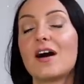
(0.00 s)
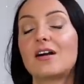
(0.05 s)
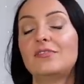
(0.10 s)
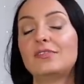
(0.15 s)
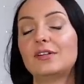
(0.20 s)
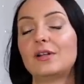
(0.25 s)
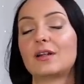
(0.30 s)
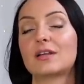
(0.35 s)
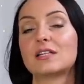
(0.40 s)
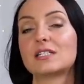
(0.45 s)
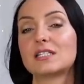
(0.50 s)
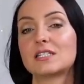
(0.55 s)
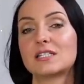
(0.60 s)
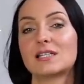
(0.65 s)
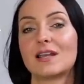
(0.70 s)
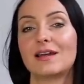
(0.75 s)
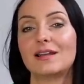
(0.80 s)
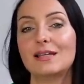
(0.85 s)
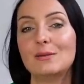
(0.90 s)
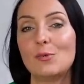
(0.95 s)
I feel like it's
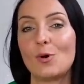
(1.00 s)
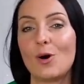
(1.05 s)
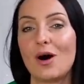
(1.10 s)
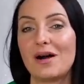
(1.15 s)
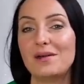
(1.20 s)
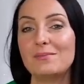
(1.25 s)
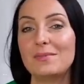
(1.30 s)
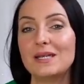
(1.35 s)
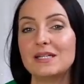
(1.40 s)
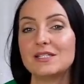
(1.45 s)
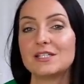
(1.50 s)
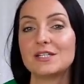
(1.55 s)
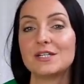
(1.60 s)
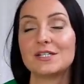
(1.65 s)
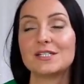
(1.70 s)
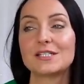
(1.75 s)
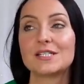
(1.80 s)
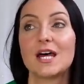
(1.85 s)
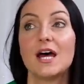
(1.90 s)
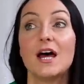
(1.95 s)
slightly more high
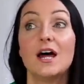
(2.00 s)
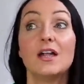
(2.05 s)
maintenance.